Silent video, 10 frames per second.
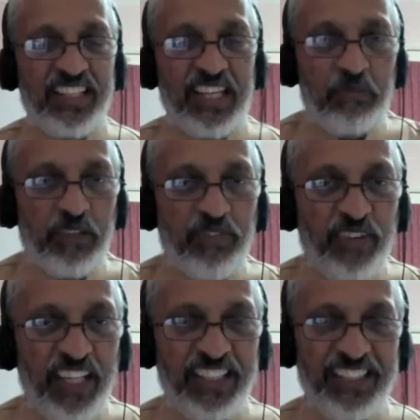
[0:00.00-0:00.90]
keep the
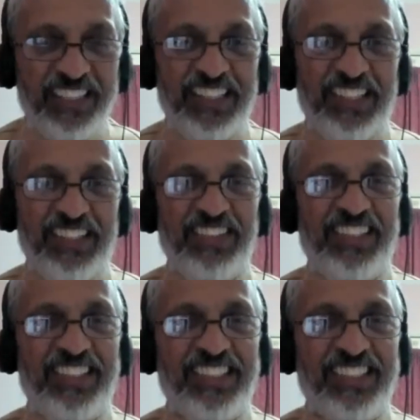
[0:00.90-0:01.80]
faith. You know,
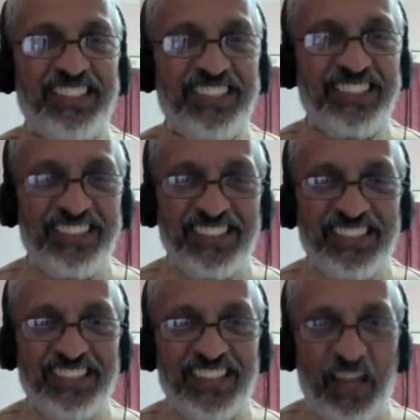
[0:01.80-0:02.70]
this
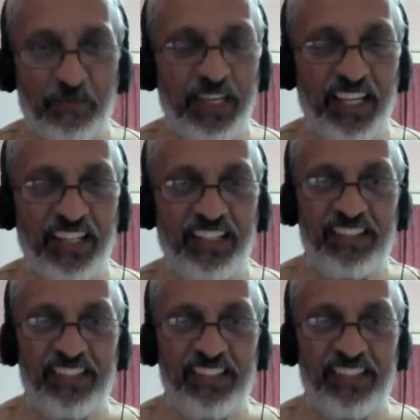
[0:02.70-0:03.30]
is happening.